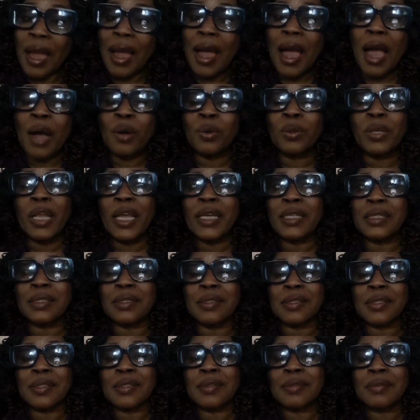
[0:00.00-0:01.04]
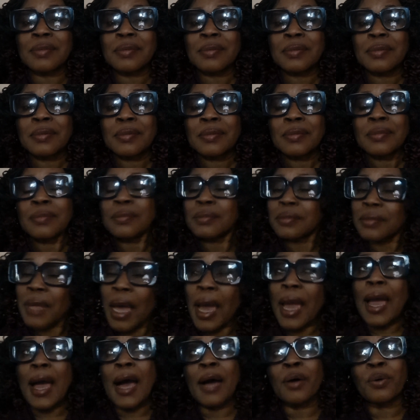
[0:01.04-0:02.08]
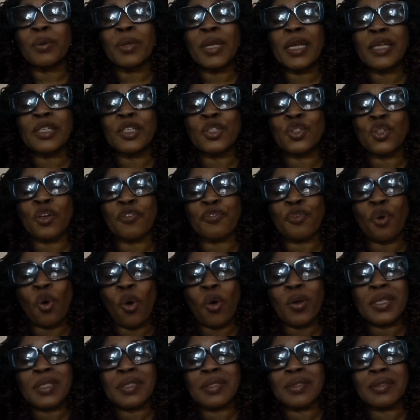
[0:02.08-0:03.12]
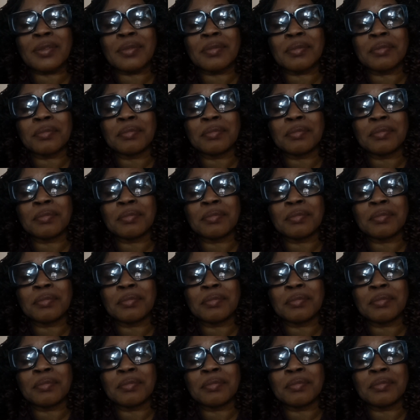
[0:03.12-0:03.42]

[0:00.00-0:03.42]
I will learn it. I will learn it, of course.